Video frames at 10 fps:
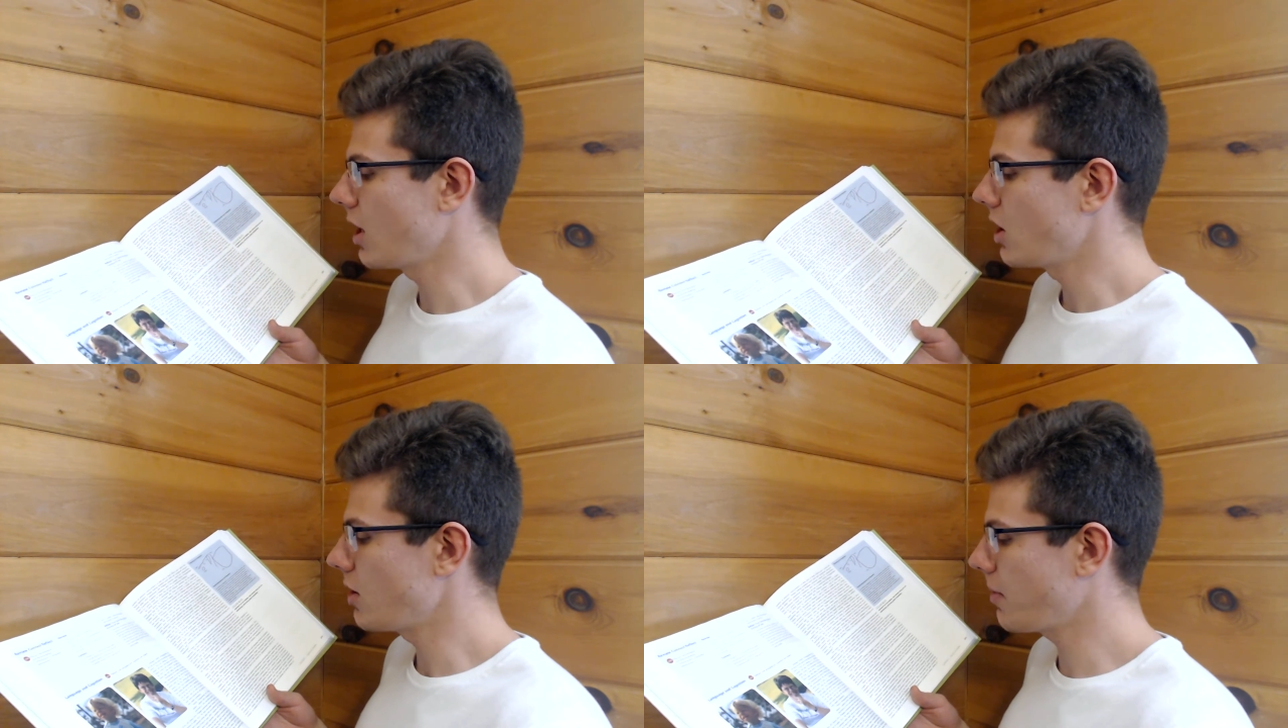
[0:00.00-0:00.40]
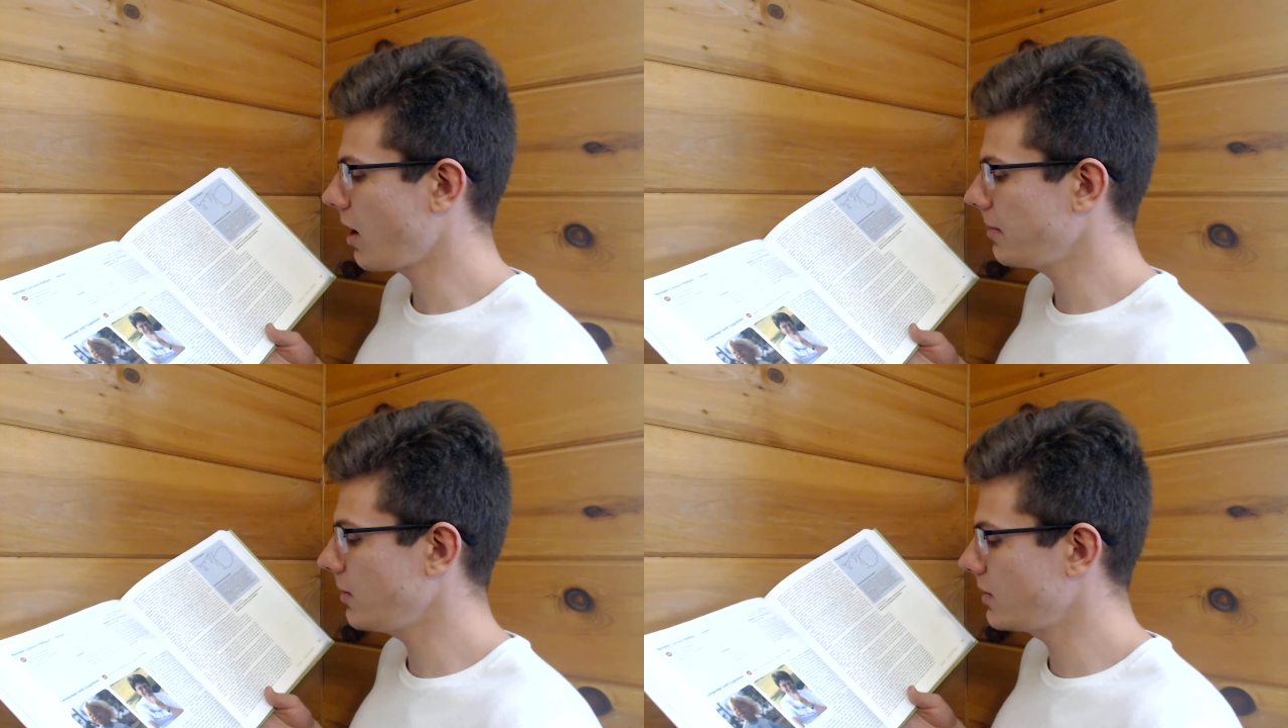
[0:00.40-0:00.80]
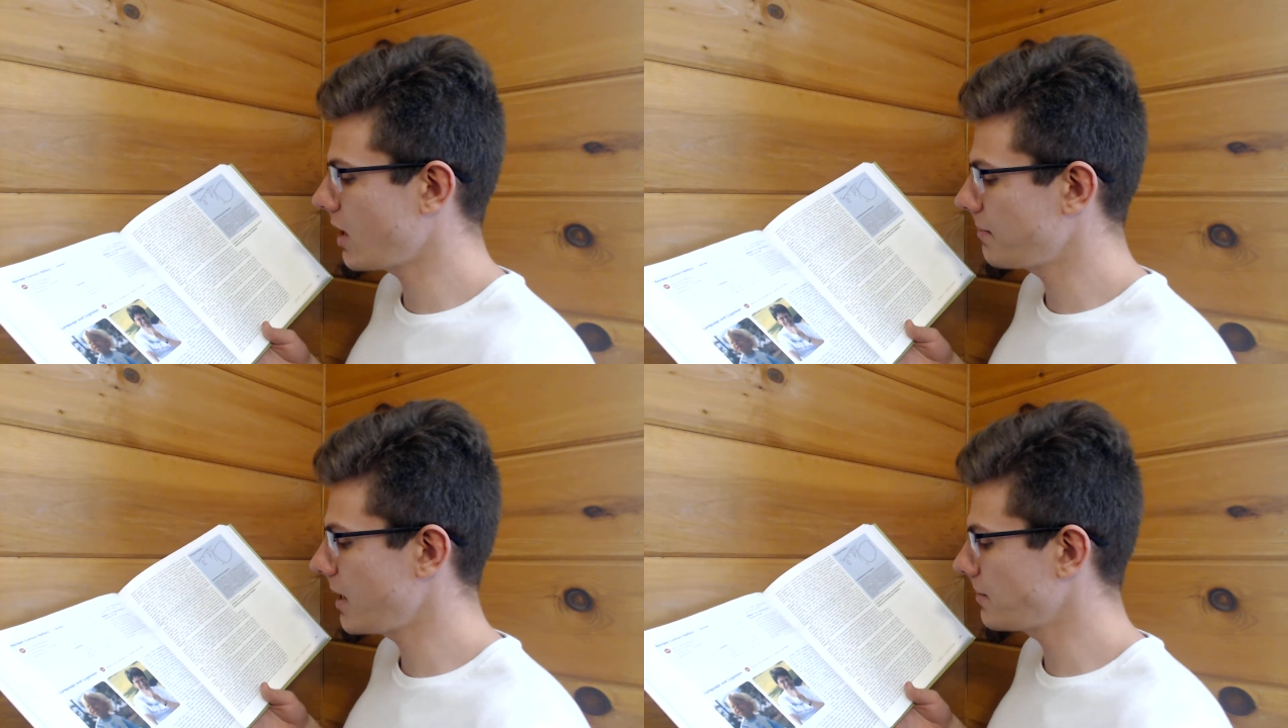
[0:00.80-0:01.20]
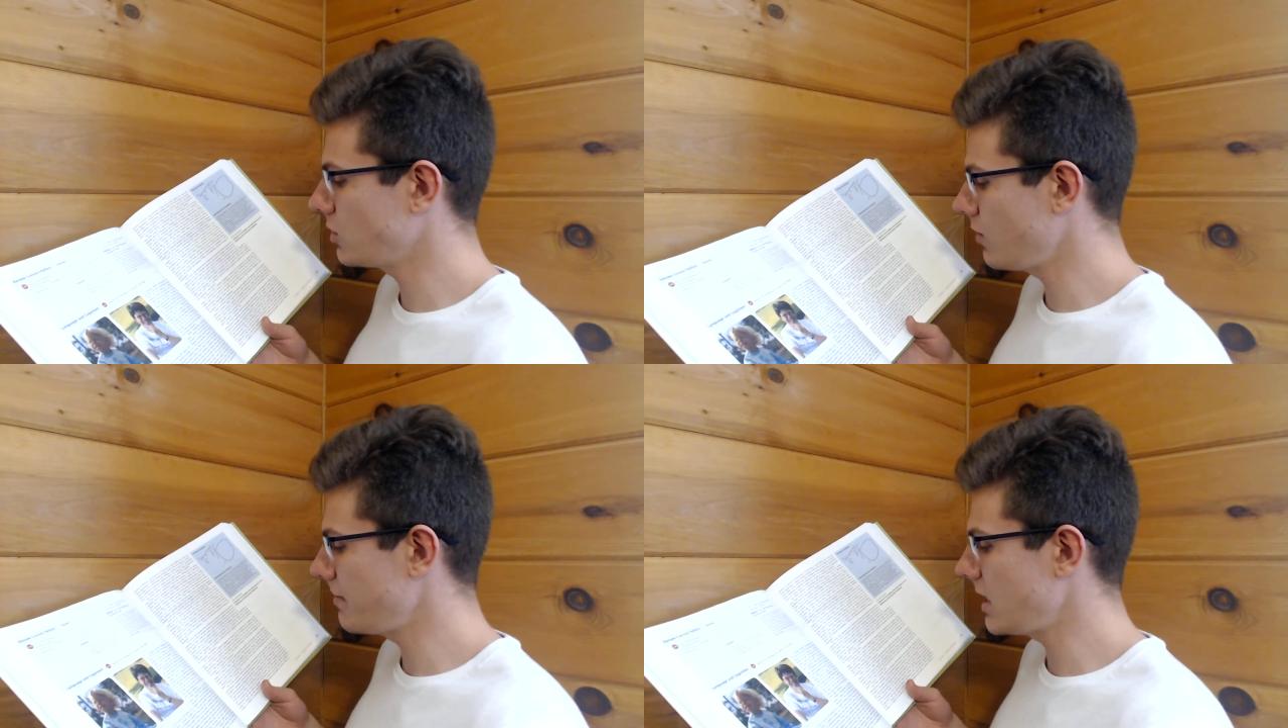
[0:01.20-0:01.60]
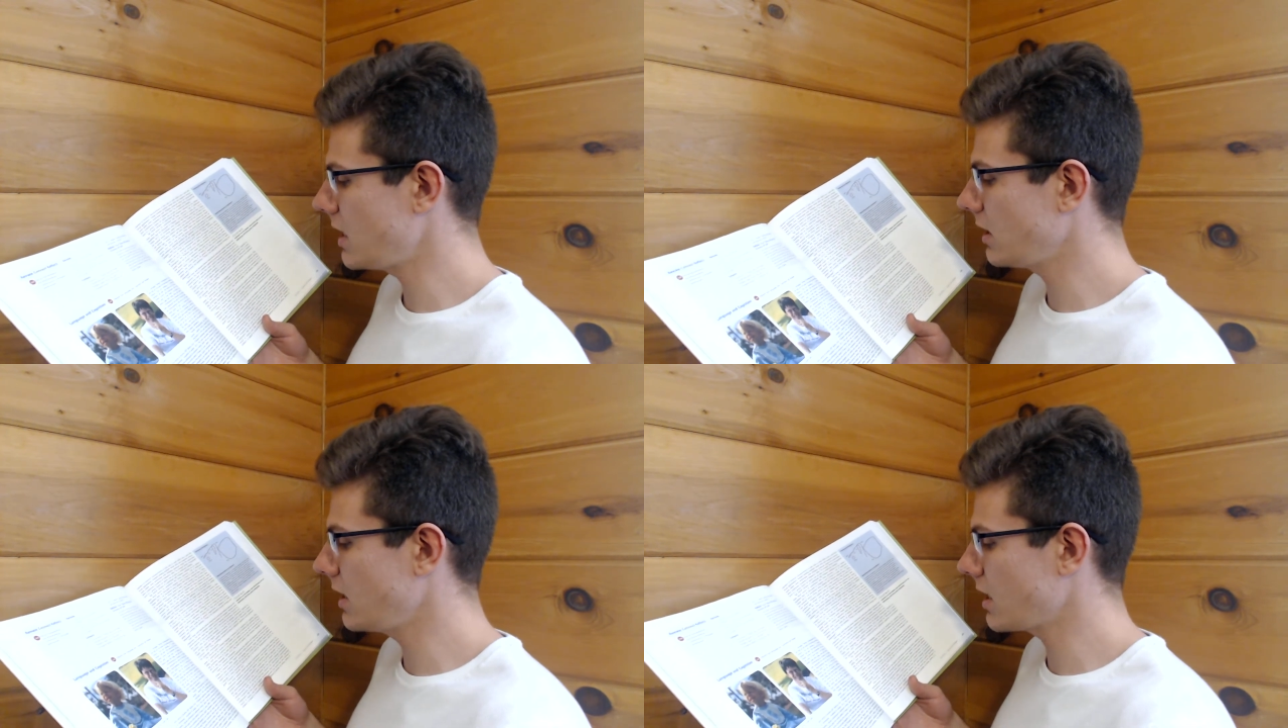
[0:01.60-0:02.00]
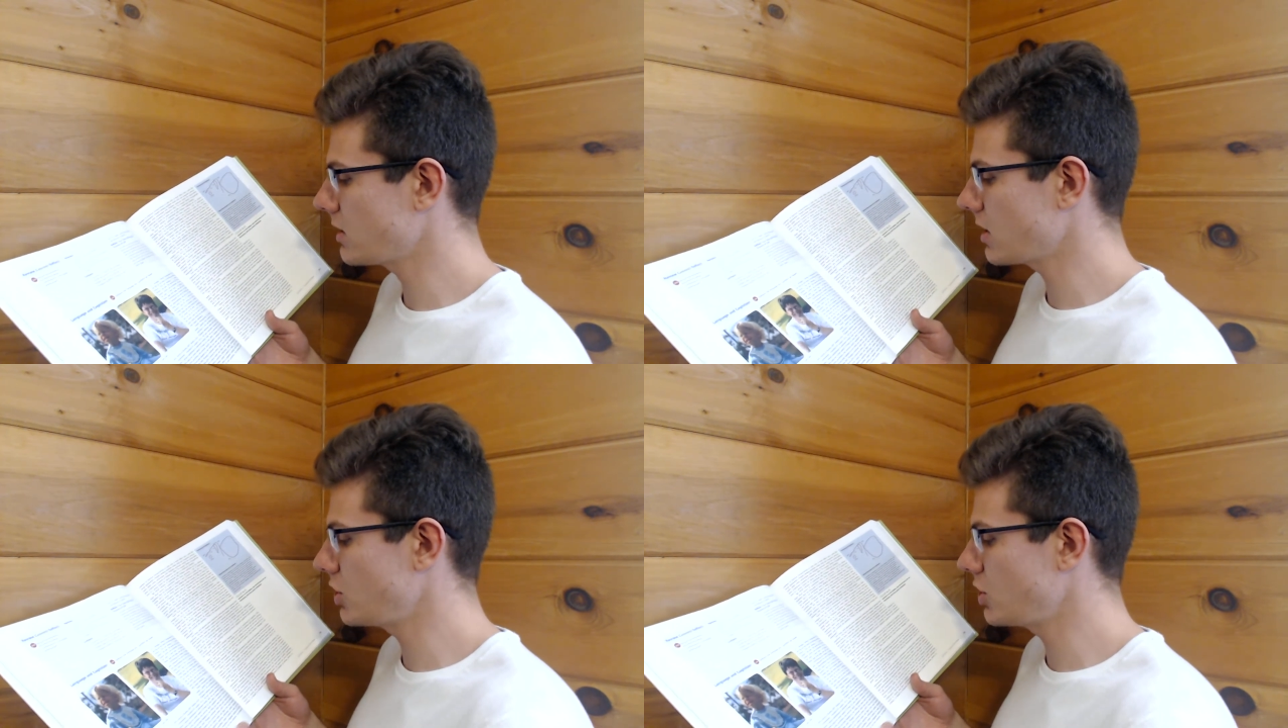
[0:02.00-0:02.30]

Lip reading: You probably would not be able to immediately guess that